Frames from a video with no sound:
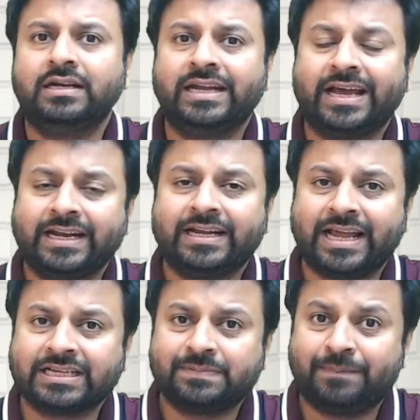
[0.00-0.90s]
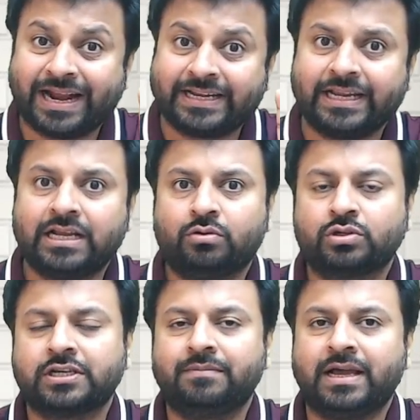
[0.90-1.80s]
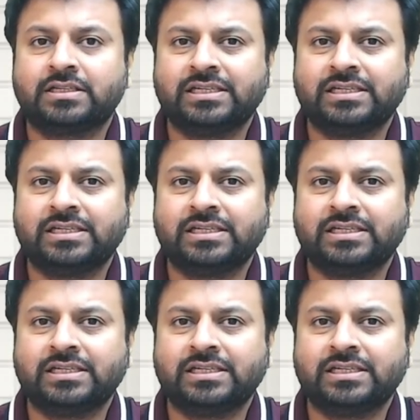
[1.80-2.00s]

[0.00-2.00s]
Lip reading: direct tax practical question batch